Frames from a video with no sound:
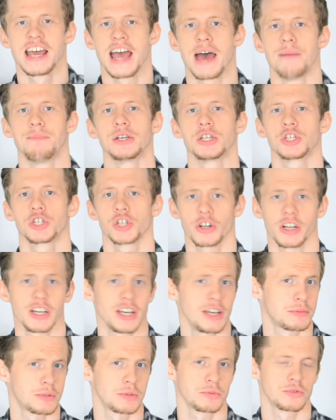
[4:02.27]
and be sure to
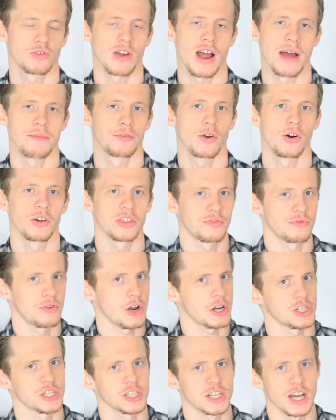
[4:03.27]
hit subscribe for all the
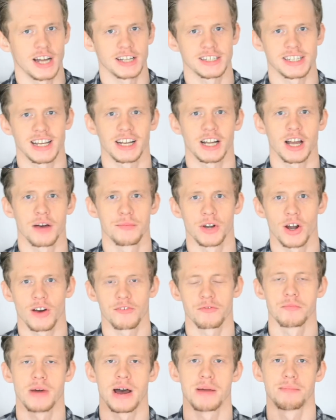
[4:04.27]
freshest content coming
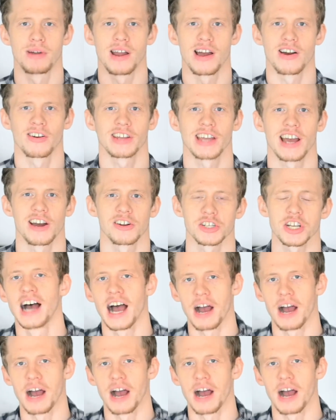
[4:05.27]
off of my brown couch.